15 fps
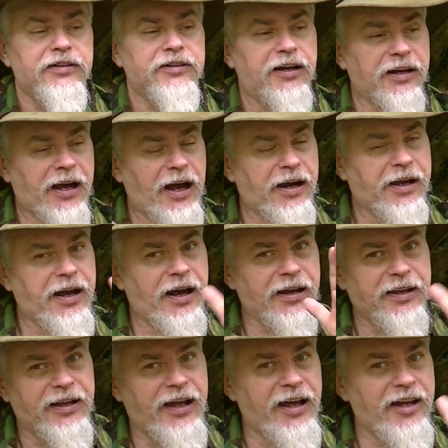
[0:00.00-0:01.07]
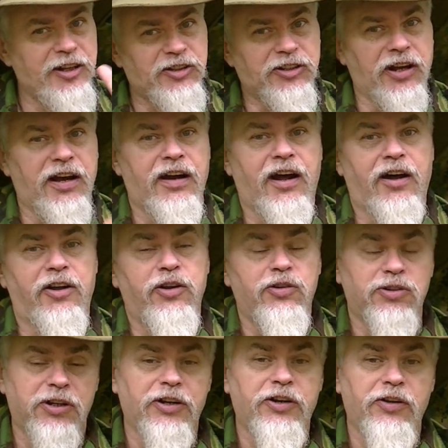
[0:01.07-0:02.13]
So I got to kind of gauge that, and I
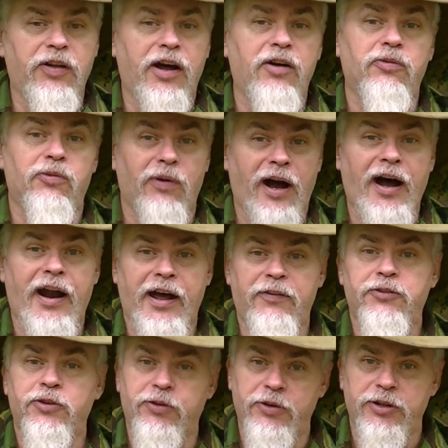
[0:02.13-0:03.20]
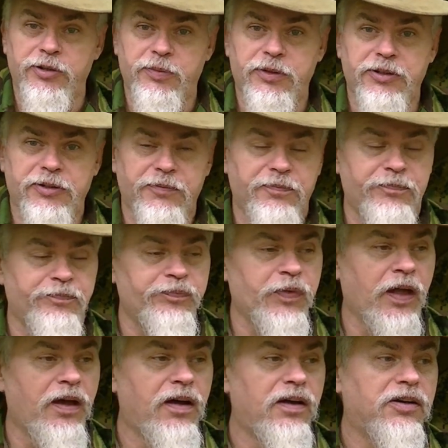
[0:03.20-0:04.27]
usually do that right after Christmas.
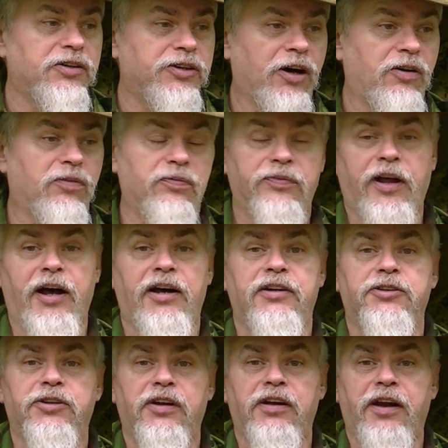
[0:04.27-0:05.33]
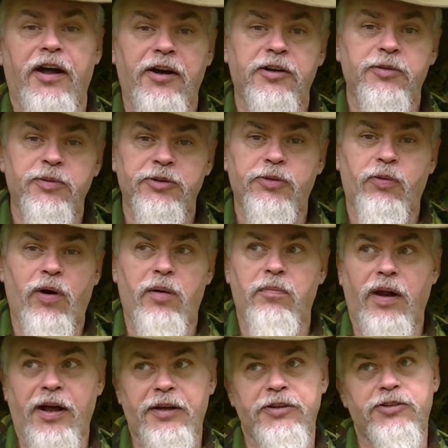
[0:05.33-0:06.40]
So that's the announcements of what
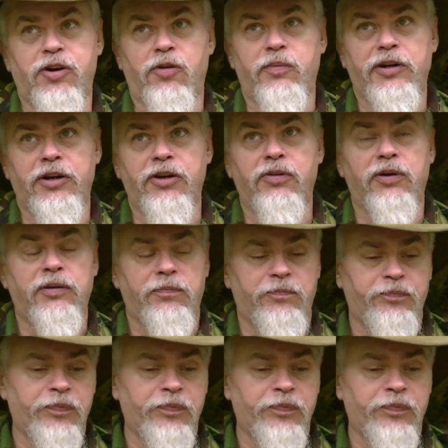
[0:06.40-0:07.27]
Blackie's going to be doing.